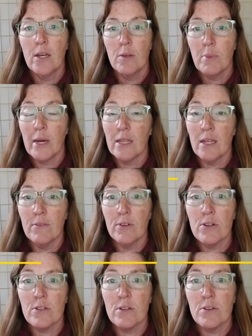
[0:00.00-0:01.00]
Pet
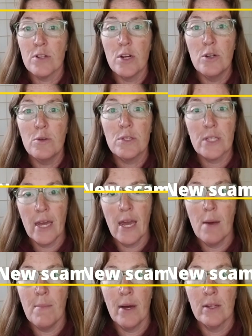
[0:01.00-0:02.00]
lovers, there's a new
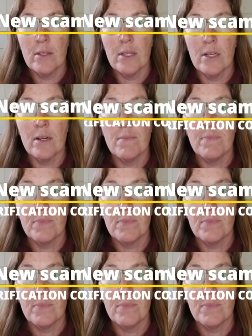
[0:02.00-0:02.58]
scam out there.